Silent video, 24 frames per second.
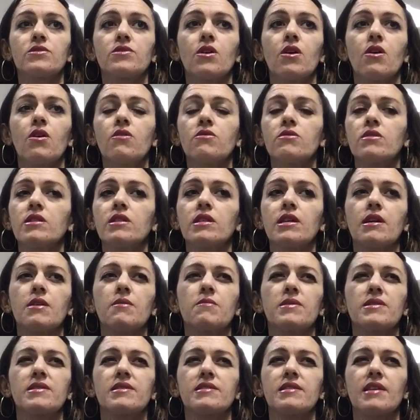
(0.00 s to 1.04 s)
totally
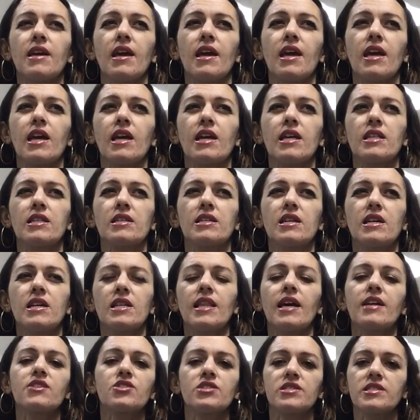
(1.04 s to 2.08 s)
was saying,
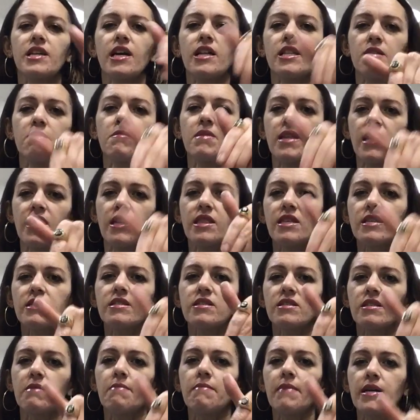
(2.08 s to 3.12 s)
like just telling me like, this
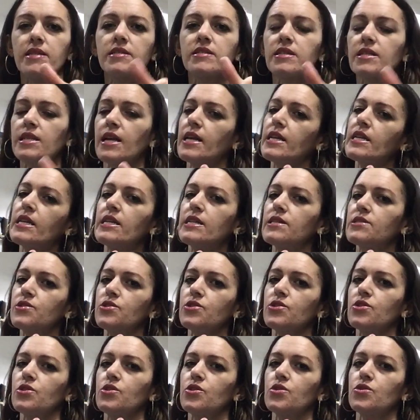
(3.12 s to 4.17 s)
is the muscle I need
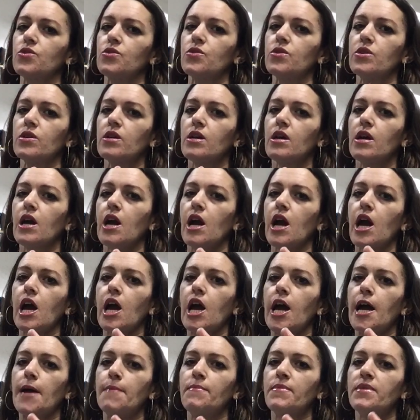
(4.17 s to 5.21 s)
to,
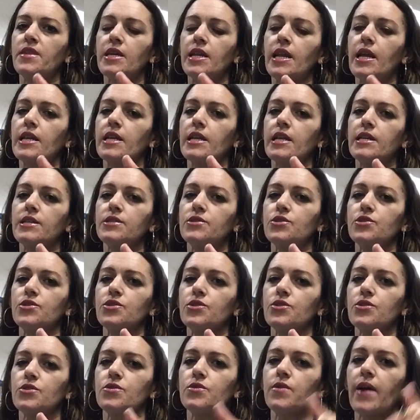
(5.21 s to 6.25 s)
that I need
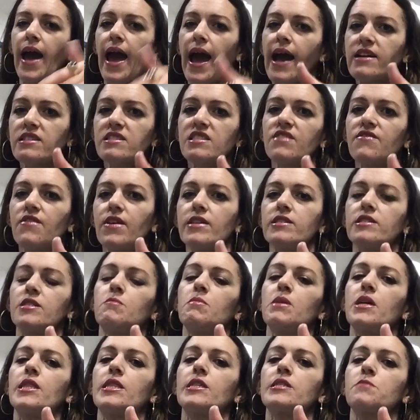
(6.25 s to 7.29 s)
to activate to
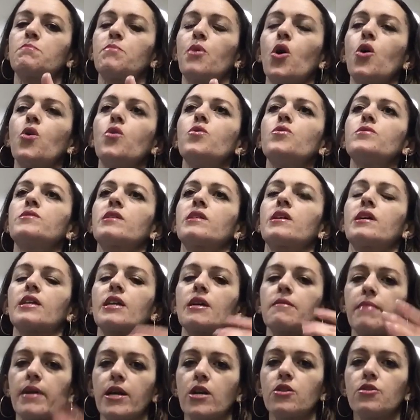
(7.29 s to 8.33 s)
be in this pose. I gotta
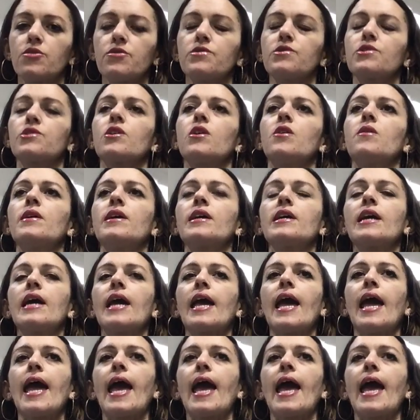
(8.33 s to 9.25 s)
get my glutes going.